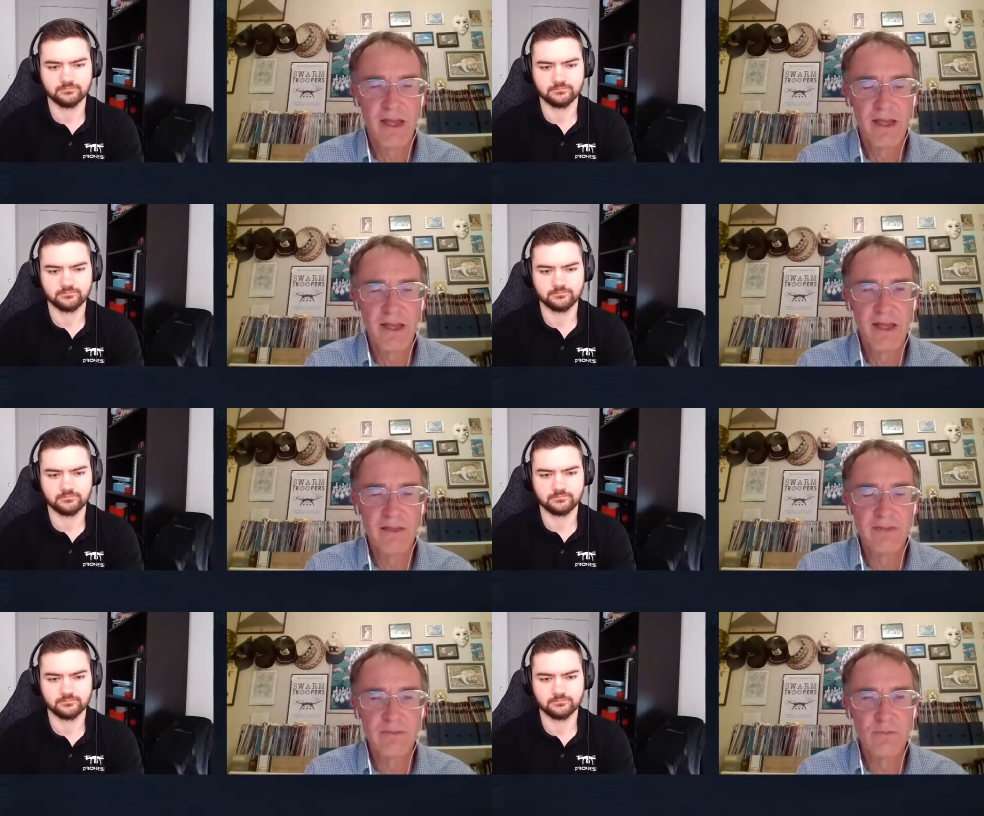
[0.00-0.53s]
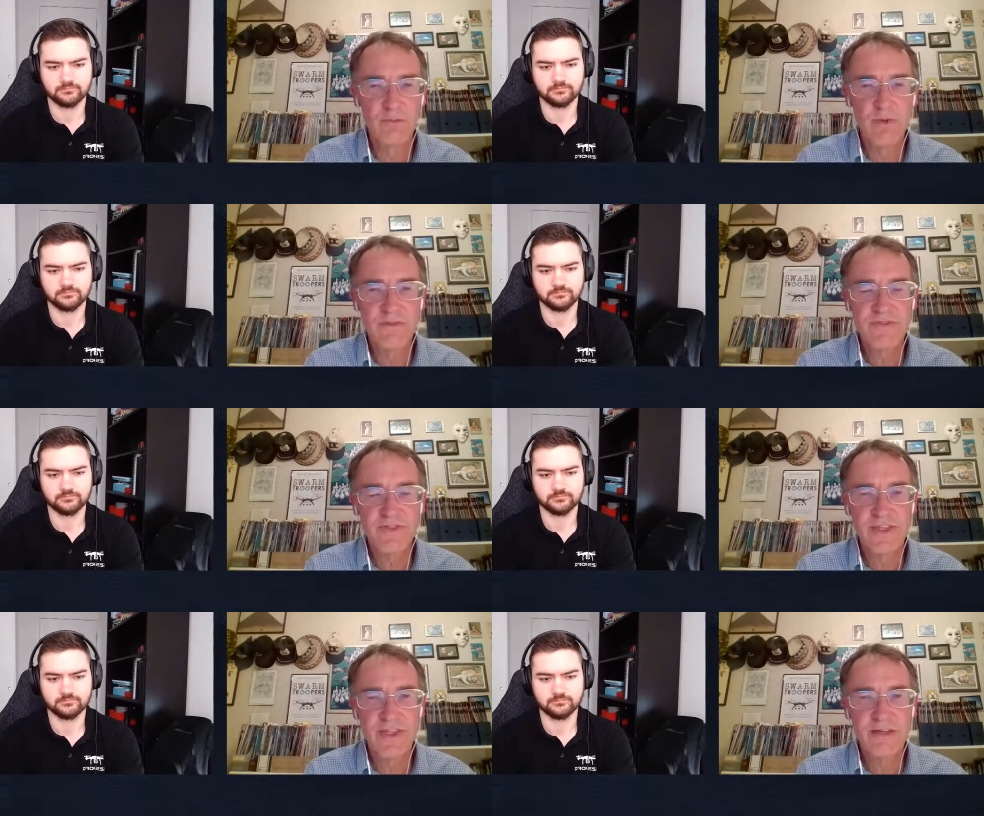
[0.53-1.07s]
Speaker 1: As
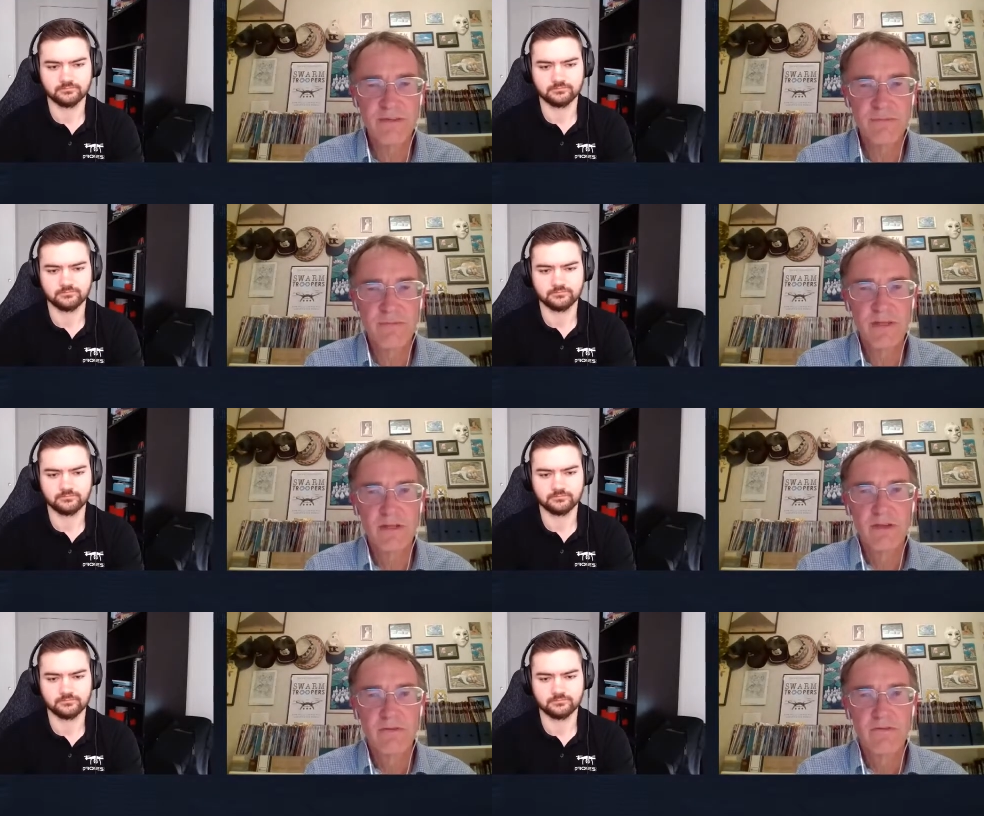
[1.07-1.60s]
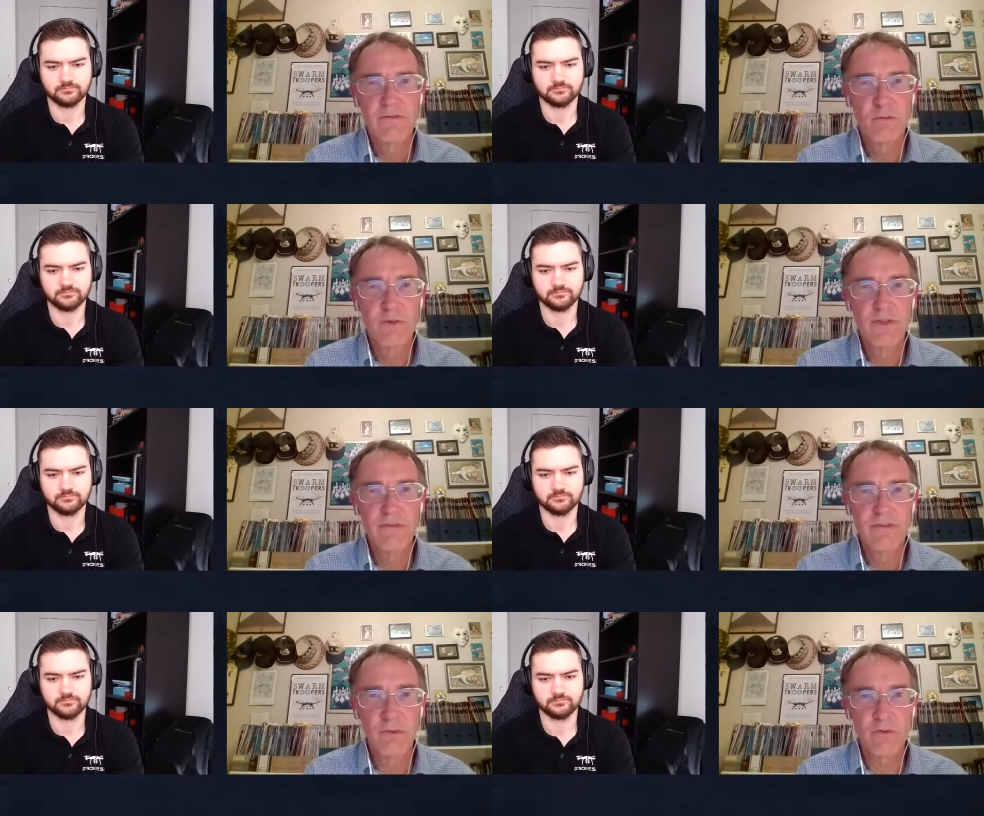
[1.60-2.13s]
we've seen
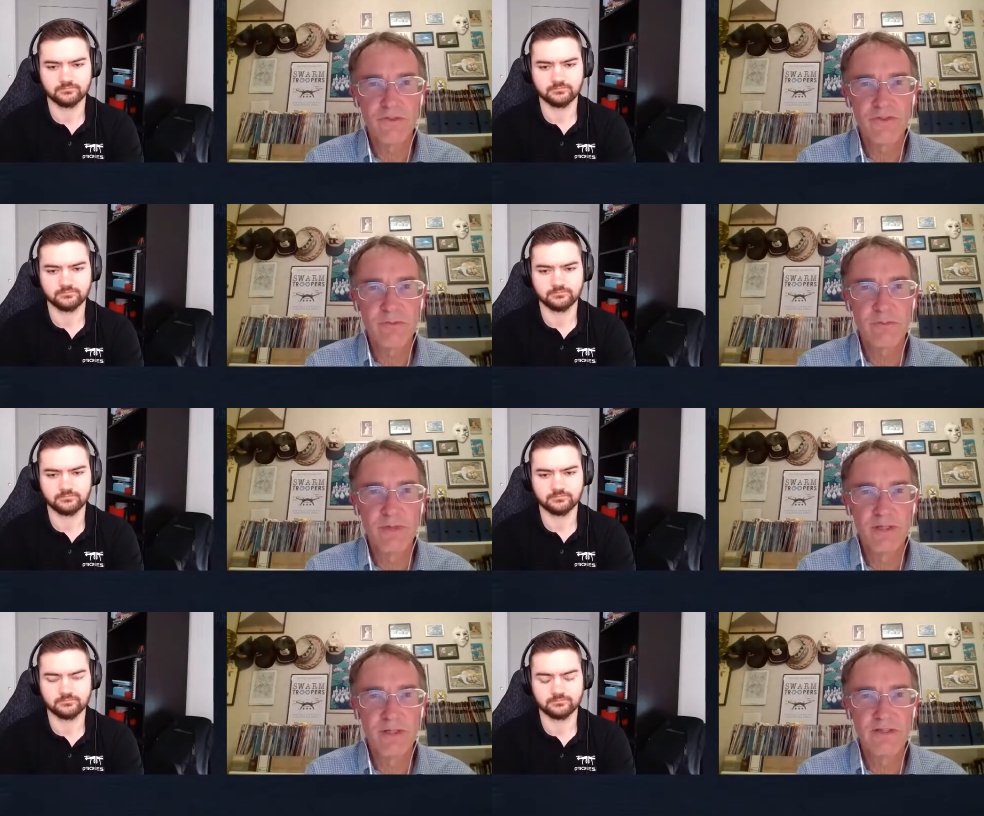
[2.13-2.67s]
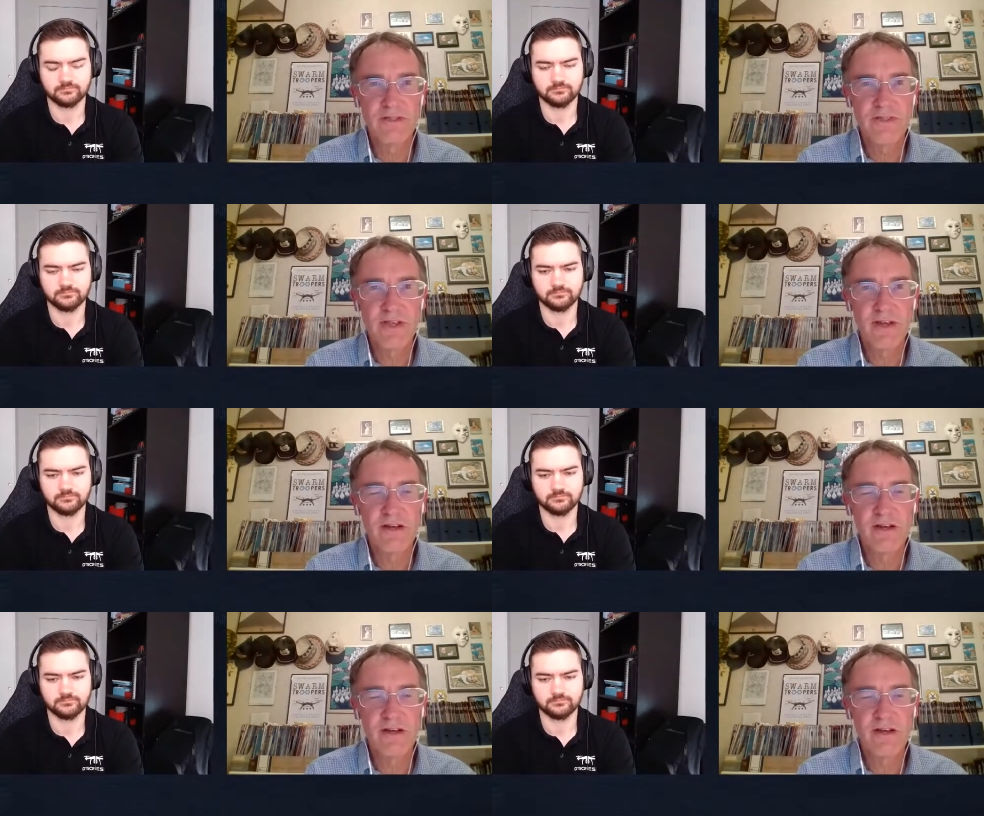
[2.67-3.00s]
with flocks of birds,